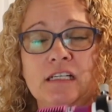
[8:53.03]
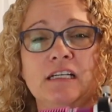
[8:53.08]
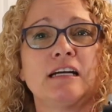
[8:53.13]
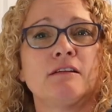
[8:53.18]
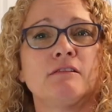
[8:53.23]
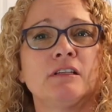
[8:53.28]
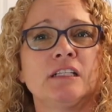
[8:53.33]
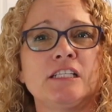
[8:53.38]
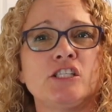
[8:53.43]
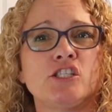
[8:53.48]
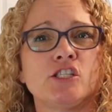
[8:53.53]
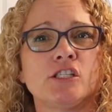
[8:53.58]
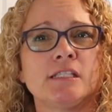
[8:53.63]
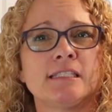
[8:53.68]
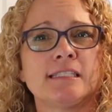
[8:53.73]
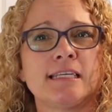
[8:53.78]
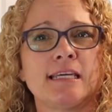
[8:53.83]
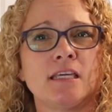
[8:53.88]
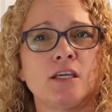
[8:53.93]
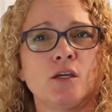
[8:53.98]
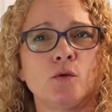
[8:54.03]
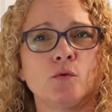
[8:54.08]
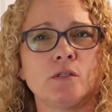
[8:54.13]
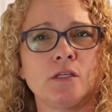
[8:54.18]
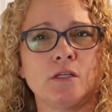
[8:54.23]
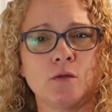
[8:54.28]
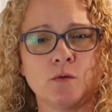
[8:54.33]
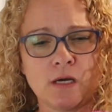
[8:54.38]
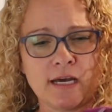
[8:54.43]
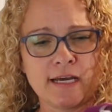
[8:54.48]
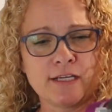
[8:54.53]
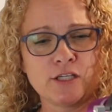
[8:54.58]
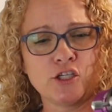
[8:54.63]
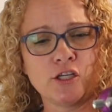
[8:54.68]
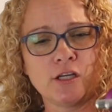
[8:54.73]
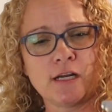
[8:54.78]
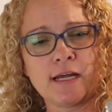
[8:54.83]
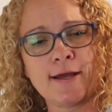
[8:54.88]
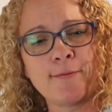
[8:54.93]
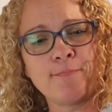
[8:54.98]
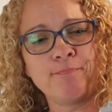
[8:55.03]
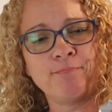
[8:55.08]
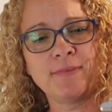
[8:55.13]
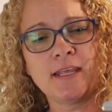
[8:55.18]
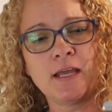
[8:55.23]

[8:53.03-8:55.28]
I really shouldn't say cute to you guys, should I?